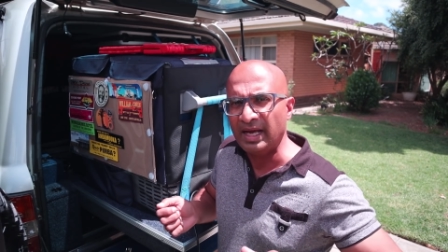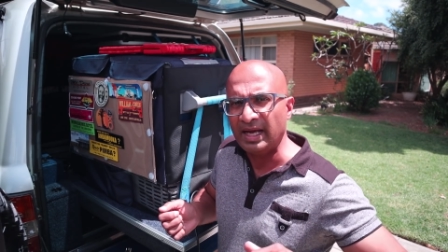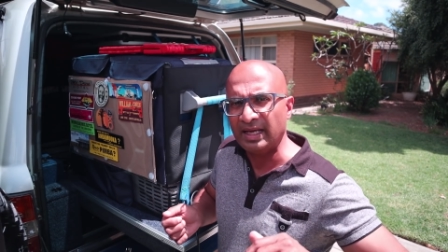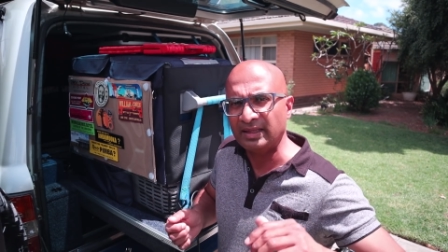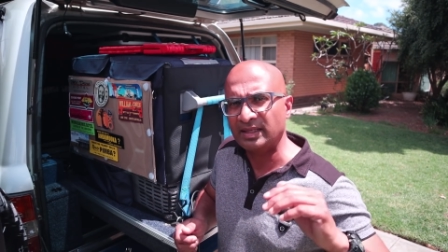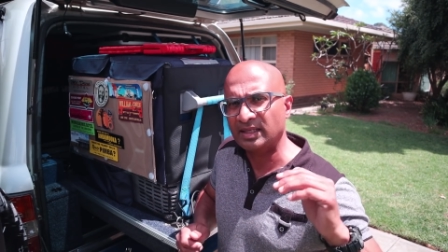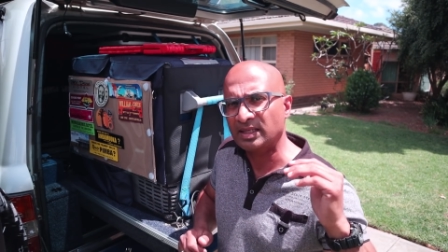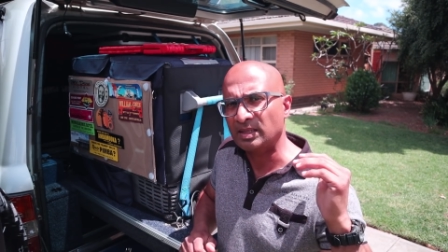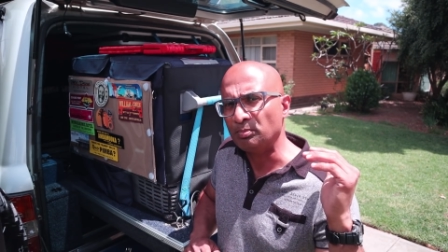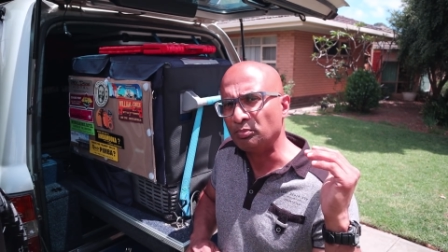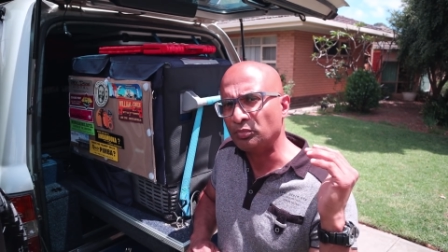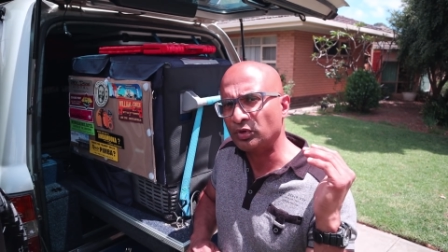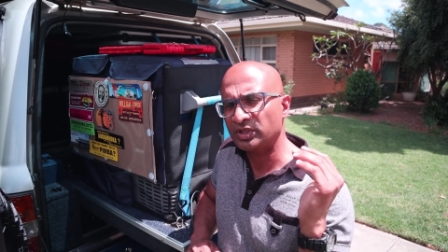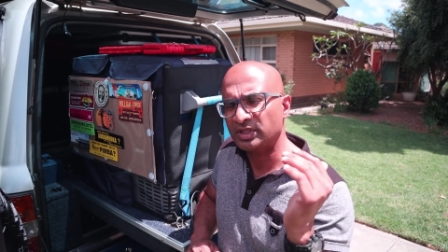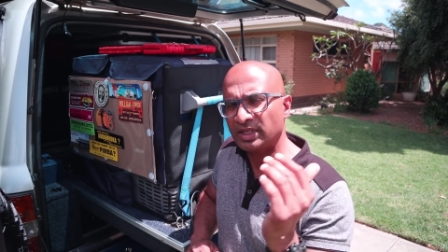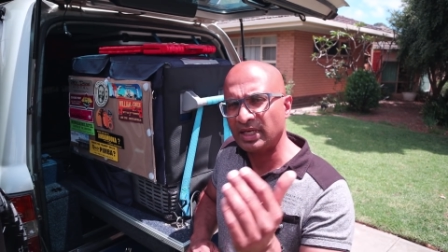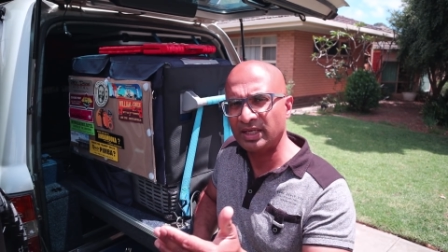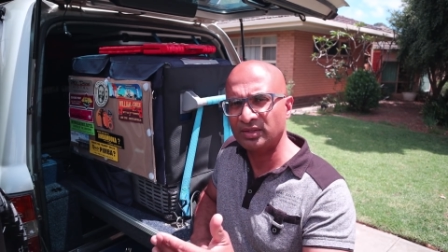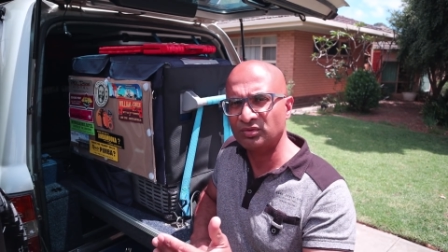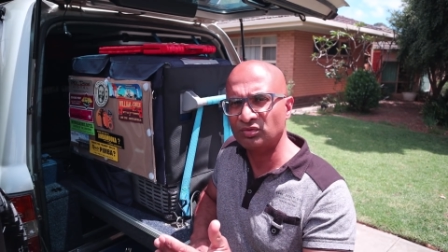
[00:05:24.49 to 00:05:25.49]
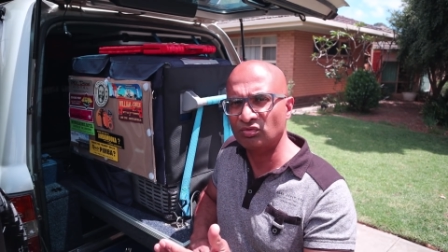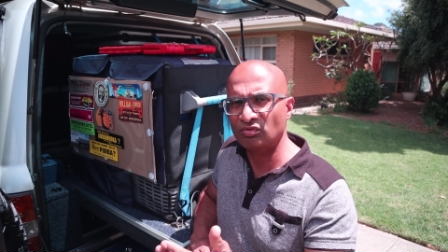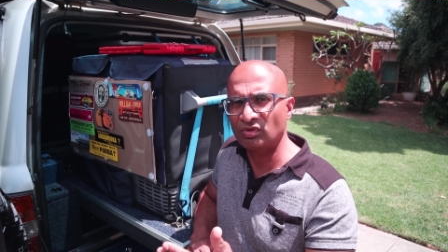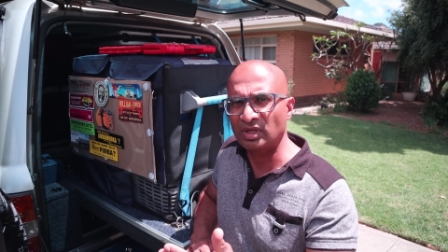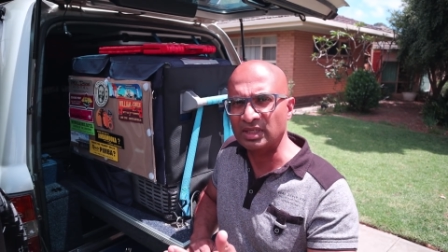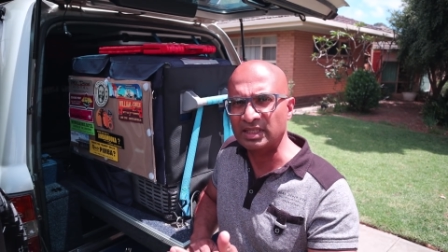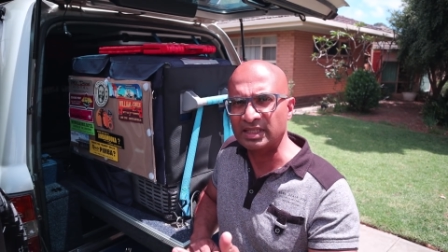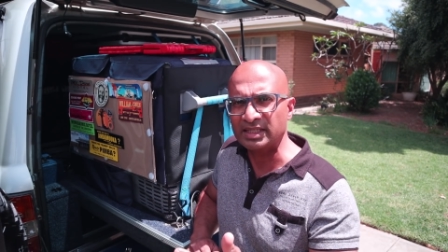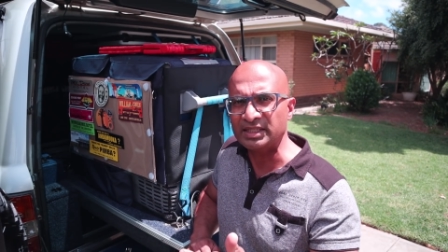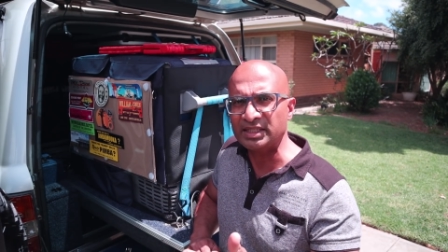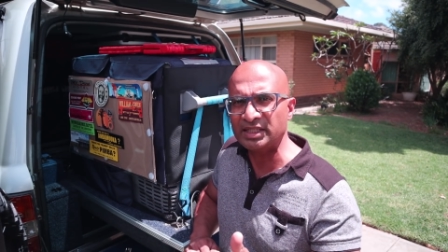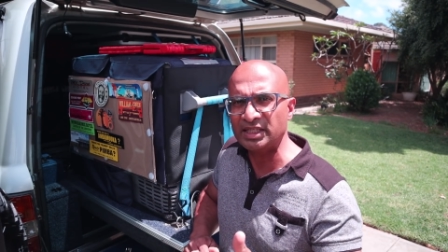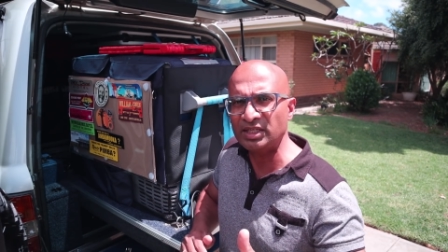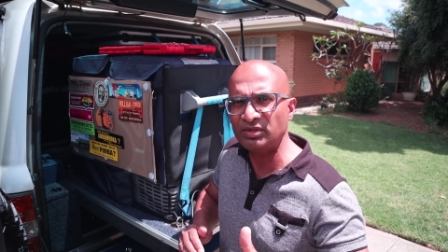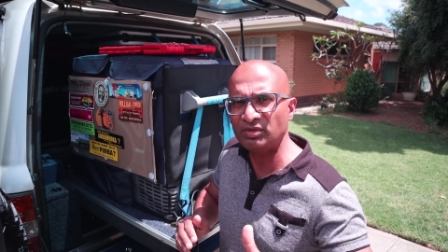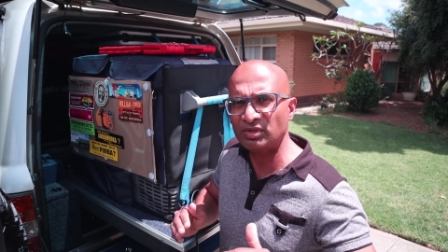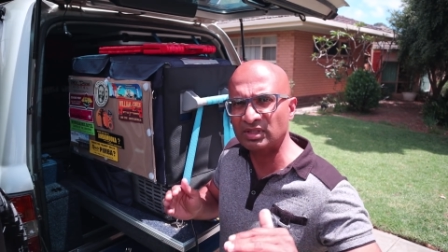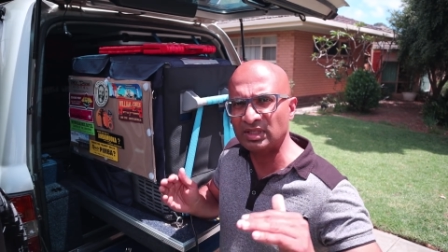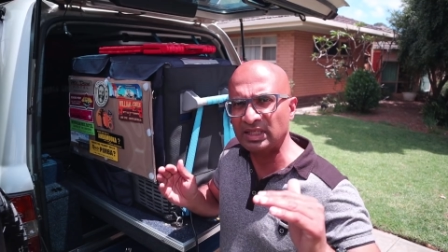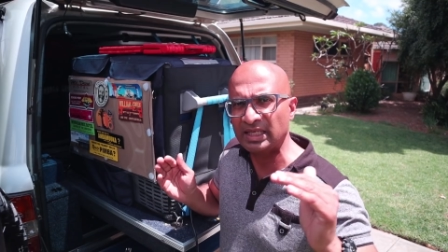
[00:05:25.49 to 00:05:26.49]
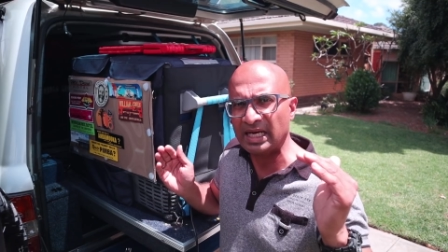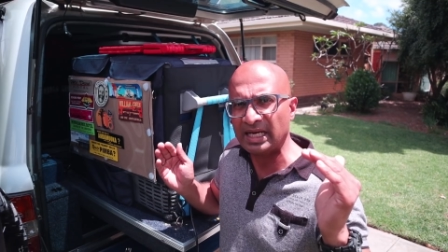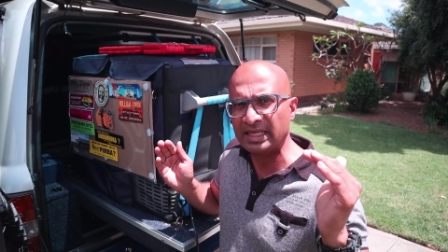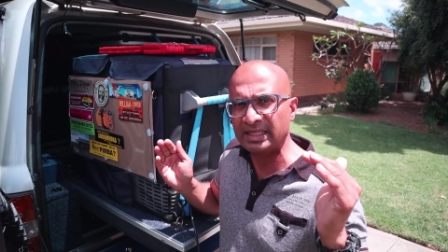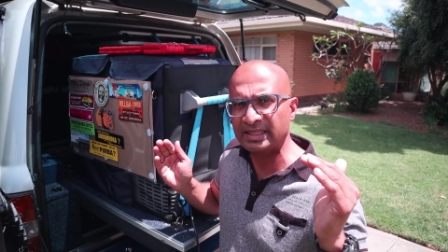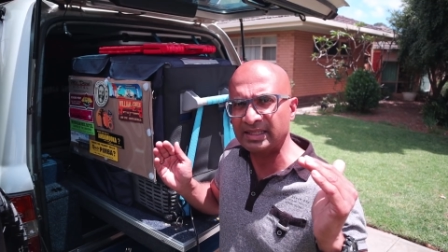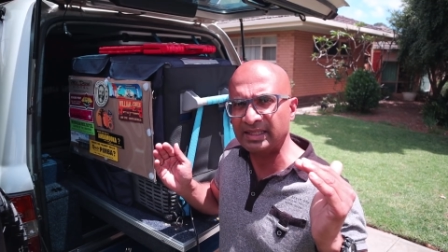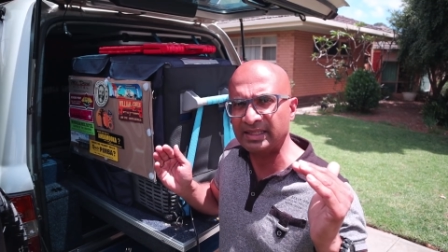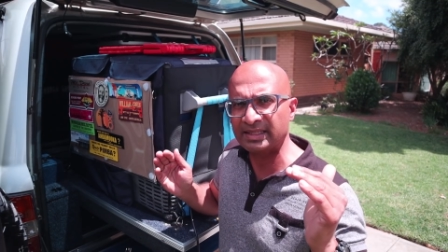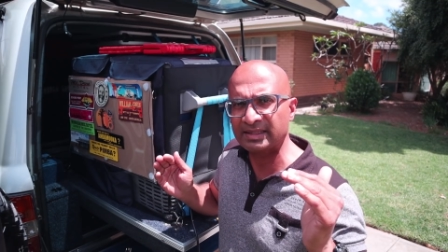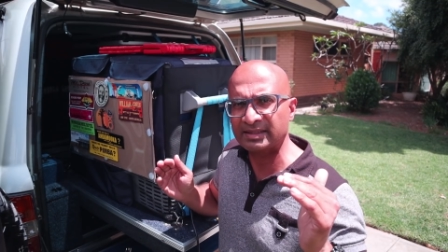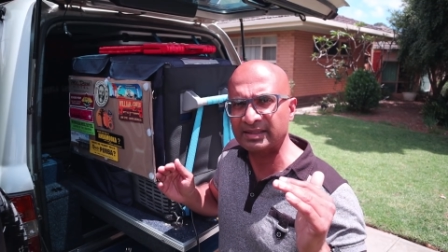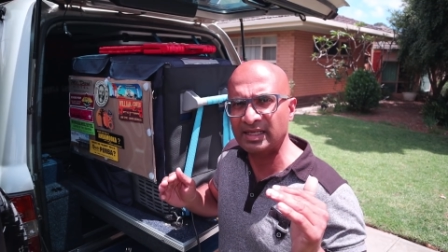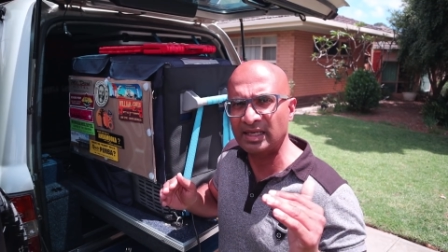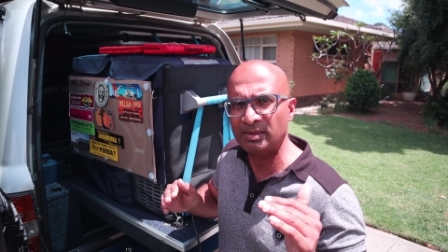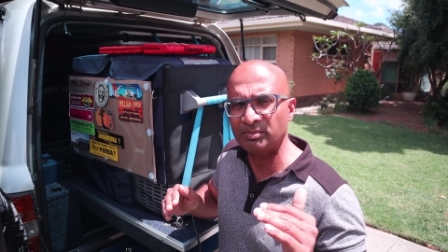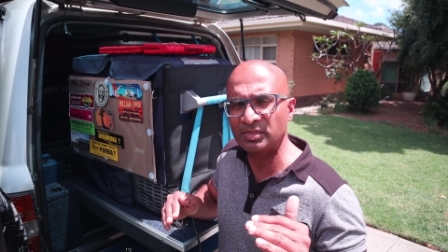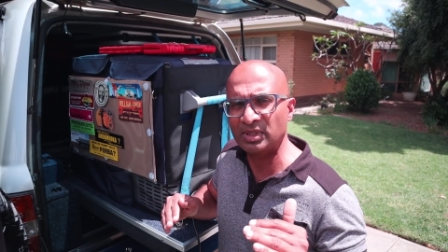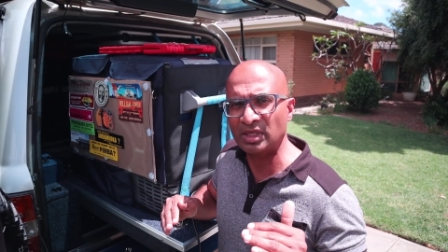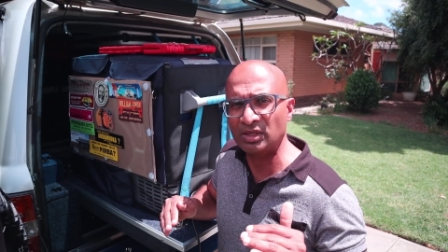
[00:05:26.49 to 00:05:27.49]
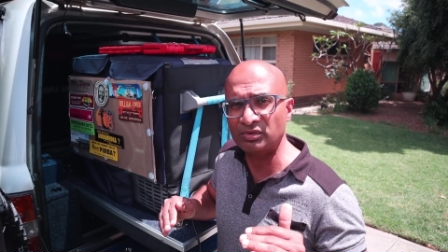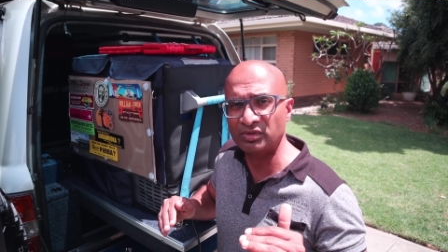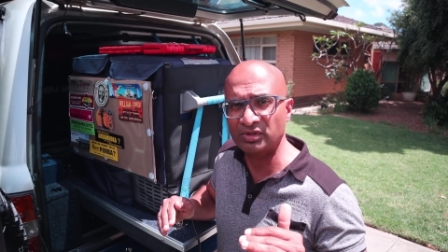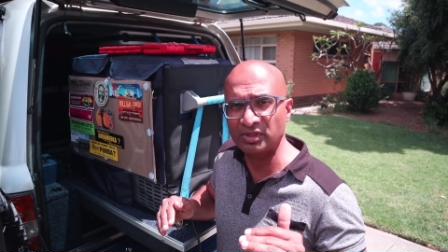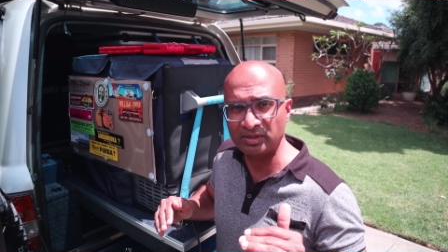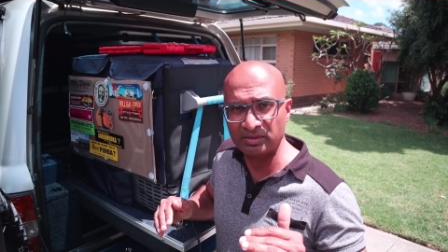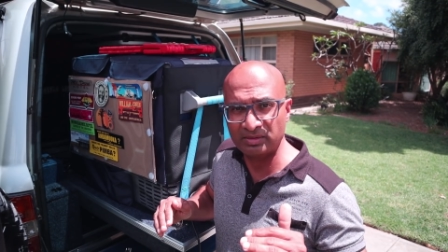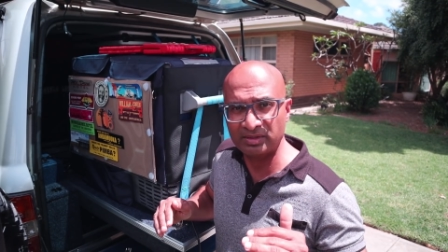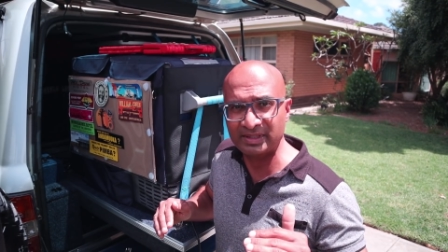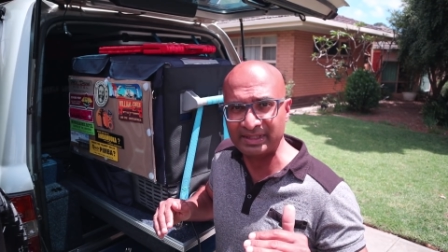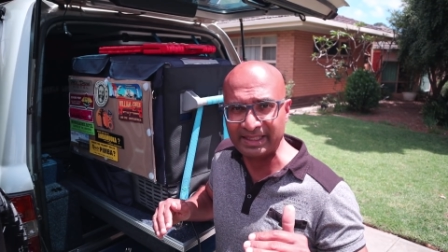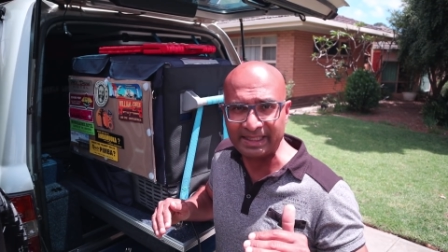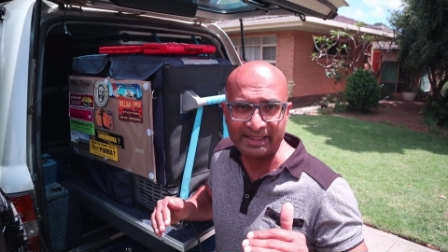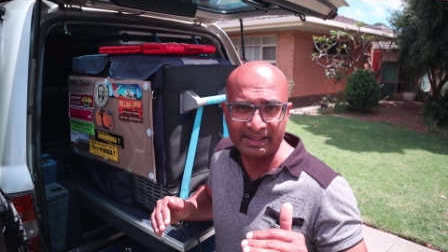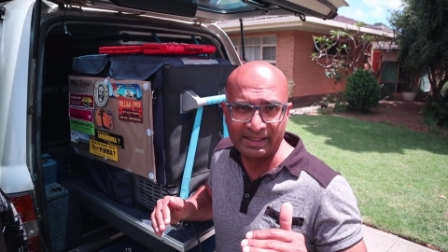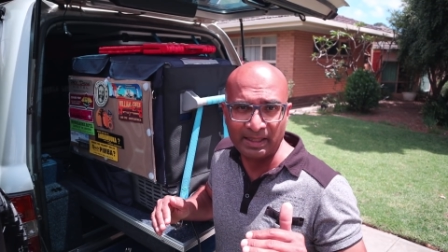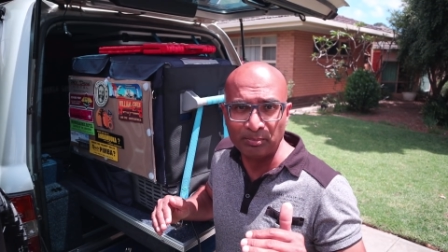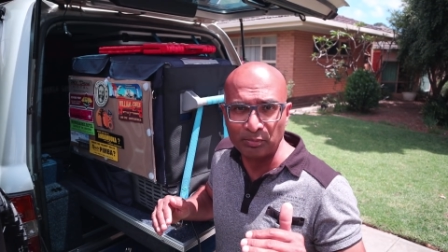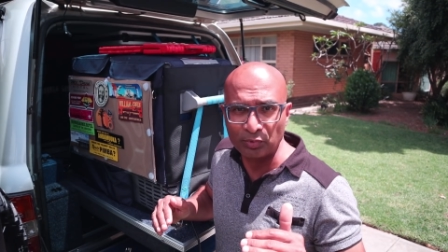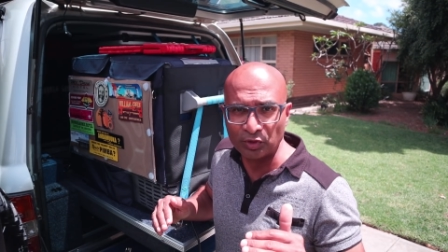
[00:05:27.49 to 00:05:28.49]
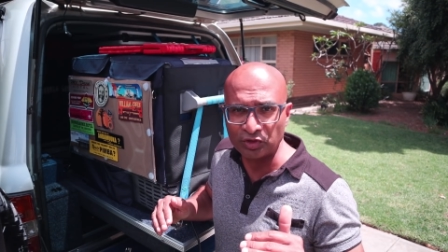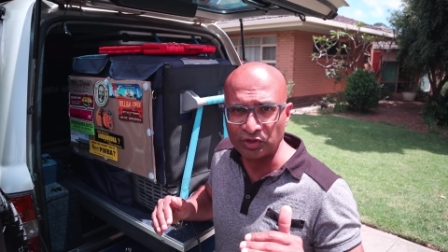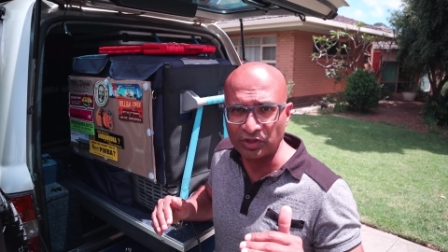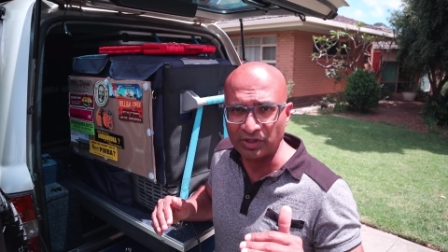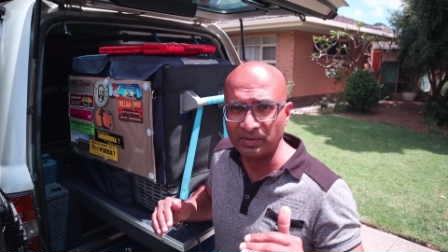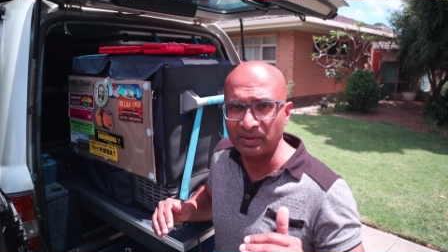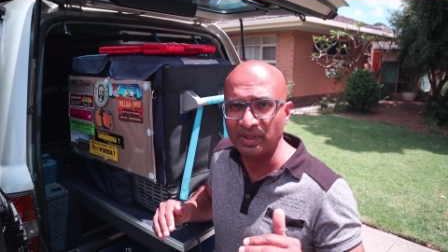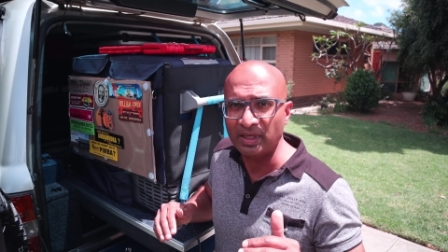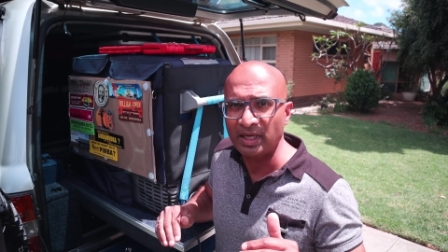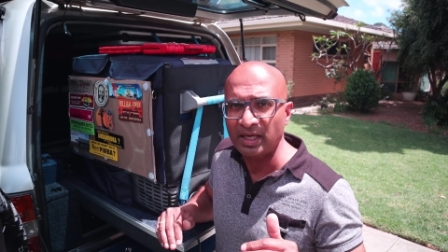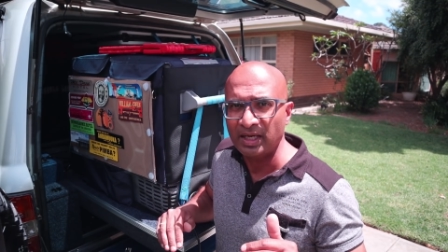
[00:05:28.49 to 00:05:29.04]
and the compressor has to run continuously until it has come down to the set temperature.